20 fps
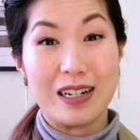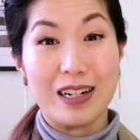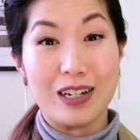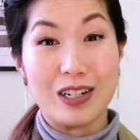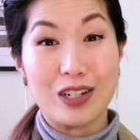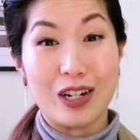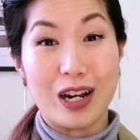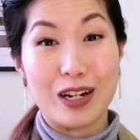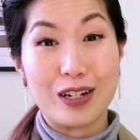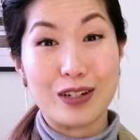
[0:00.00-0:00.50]
a
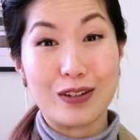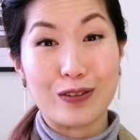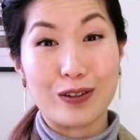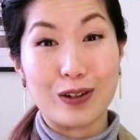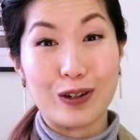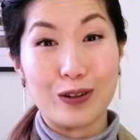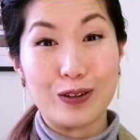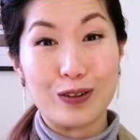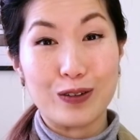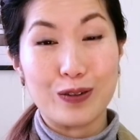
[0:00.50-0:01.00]
change of
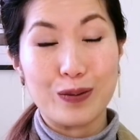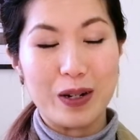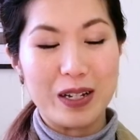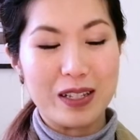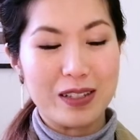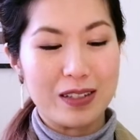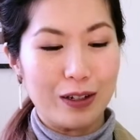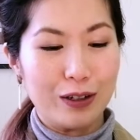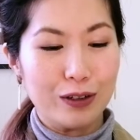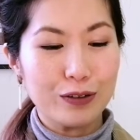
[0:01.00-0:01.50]
clothes for
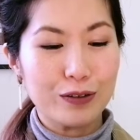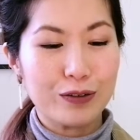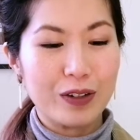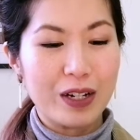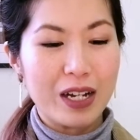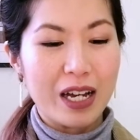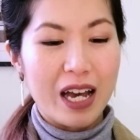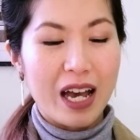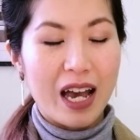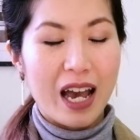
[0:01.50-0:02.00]
myself,
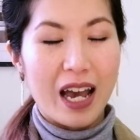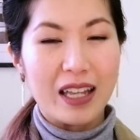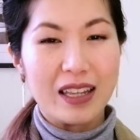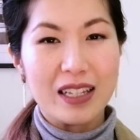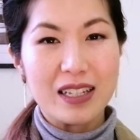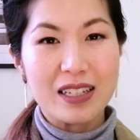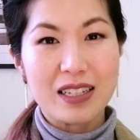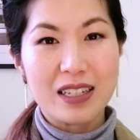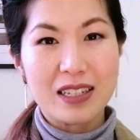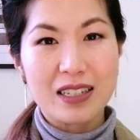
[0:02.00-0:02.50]
and
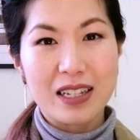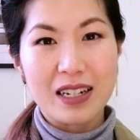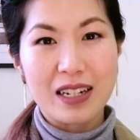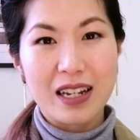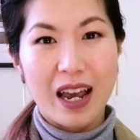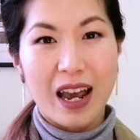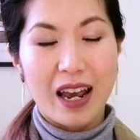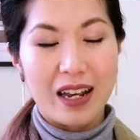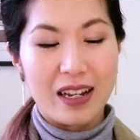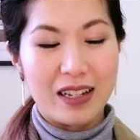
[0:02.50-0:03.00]
this is in
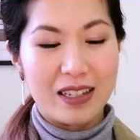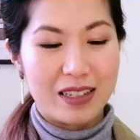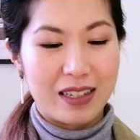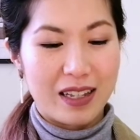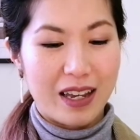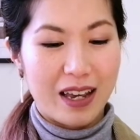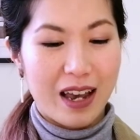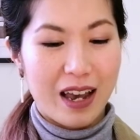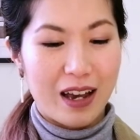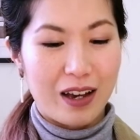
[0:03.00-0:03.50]
case
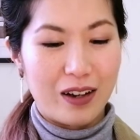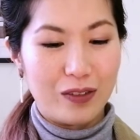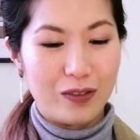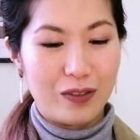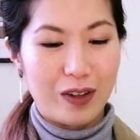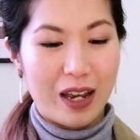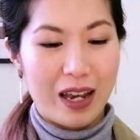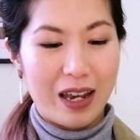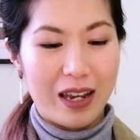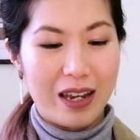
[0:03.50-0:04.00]
they have
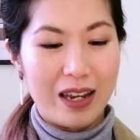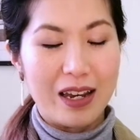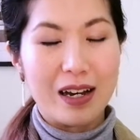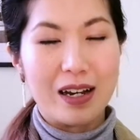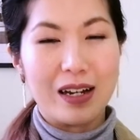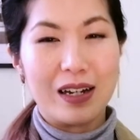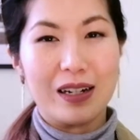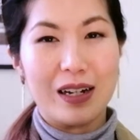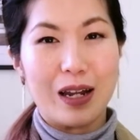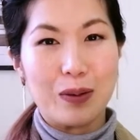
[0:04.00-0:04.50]
a
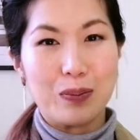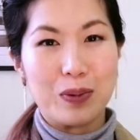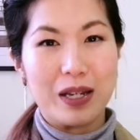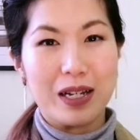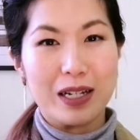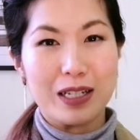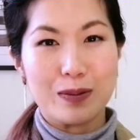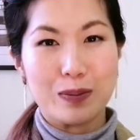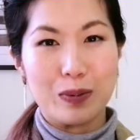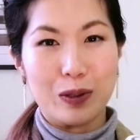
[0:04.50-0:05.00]
nappy
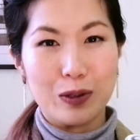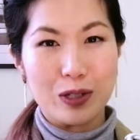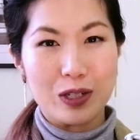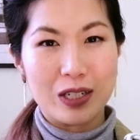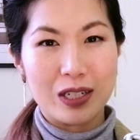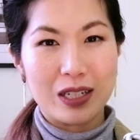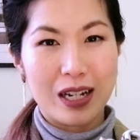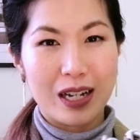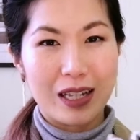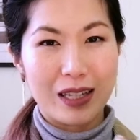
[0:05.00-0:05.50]

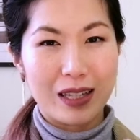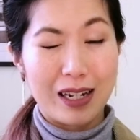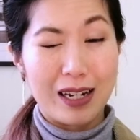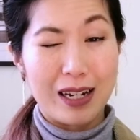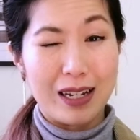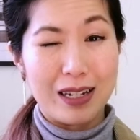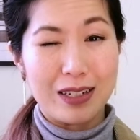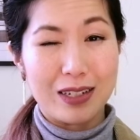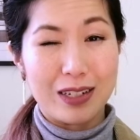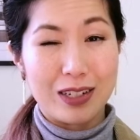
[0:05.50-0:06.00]
explosion and they
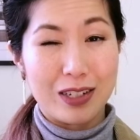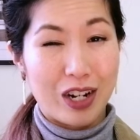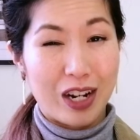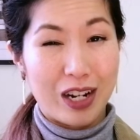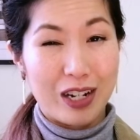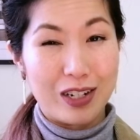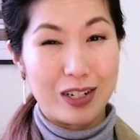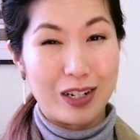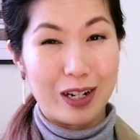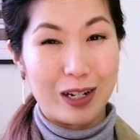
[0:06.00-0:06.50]
need to
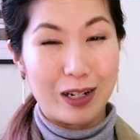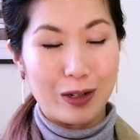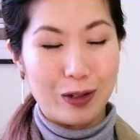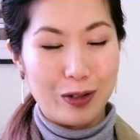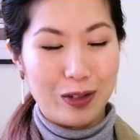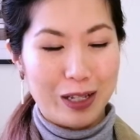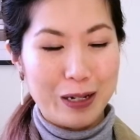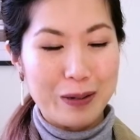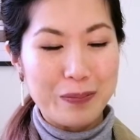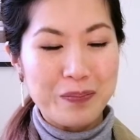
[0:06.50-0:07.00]
change their
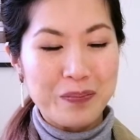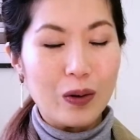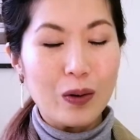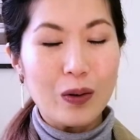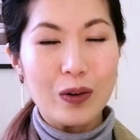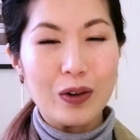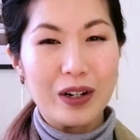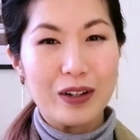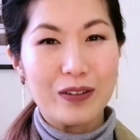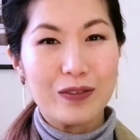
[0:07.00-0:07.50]
clothing,
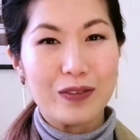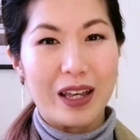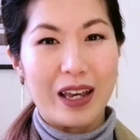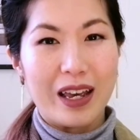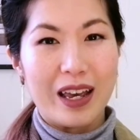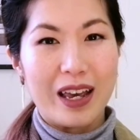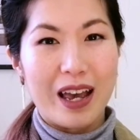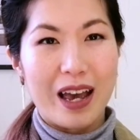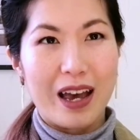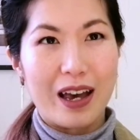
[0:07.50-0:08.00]
or if
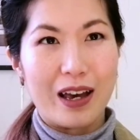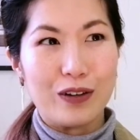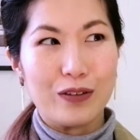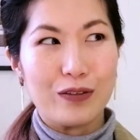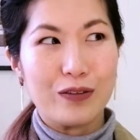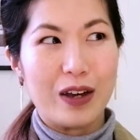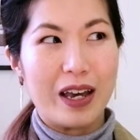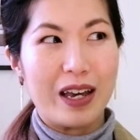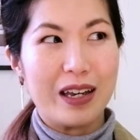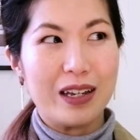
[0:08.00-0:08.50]
they
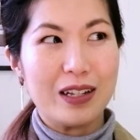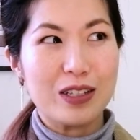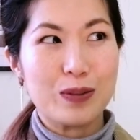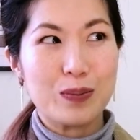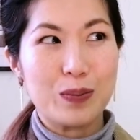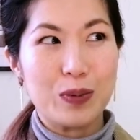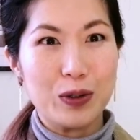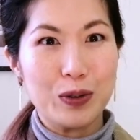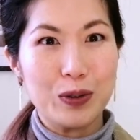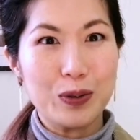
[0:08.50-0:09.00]
have a
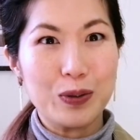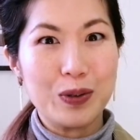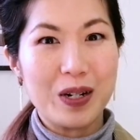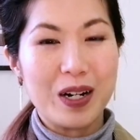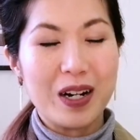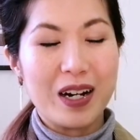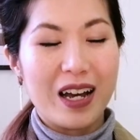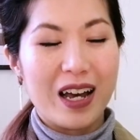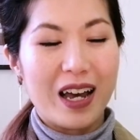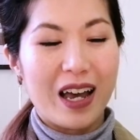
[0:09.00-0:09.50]
spew
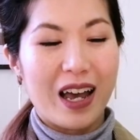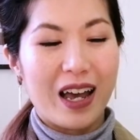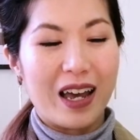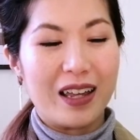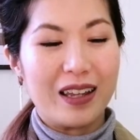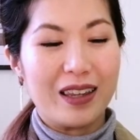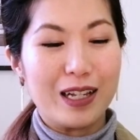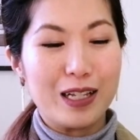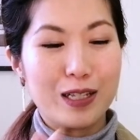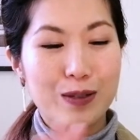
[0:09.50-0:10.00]

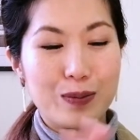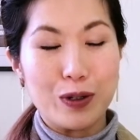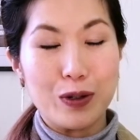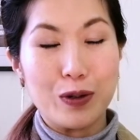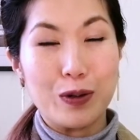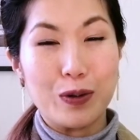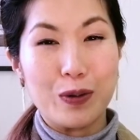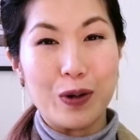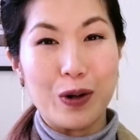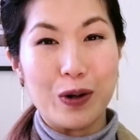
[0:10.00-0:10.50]
and they
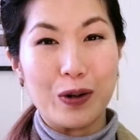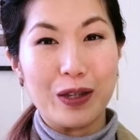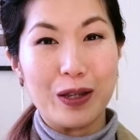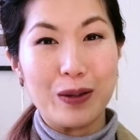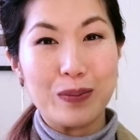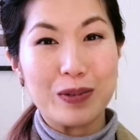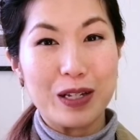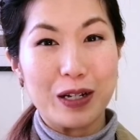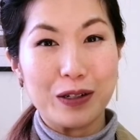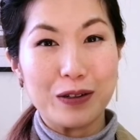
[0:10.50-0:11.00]
spew on
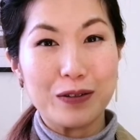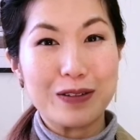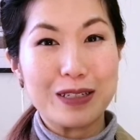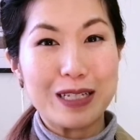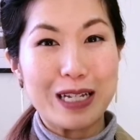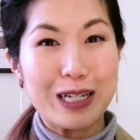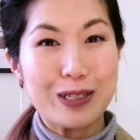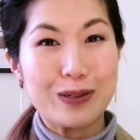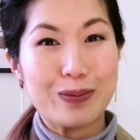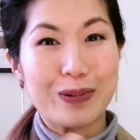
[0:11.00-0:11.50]
themselves
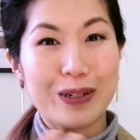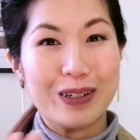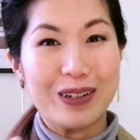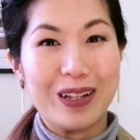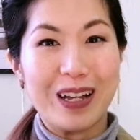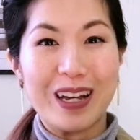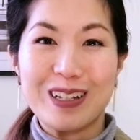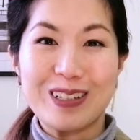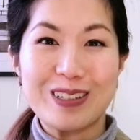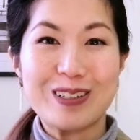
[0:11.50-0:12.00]
as well
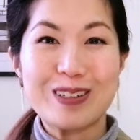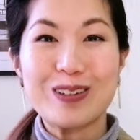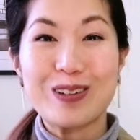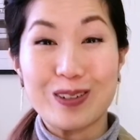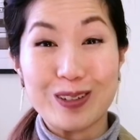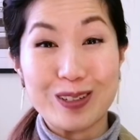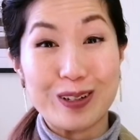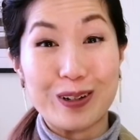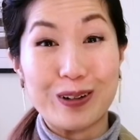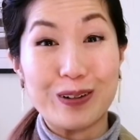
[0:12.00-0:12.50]
as
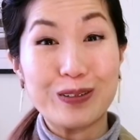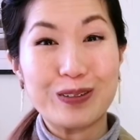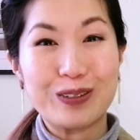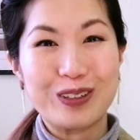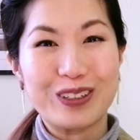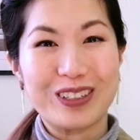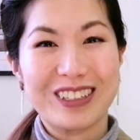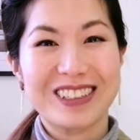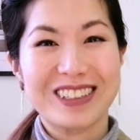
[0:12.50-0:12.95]
yourself.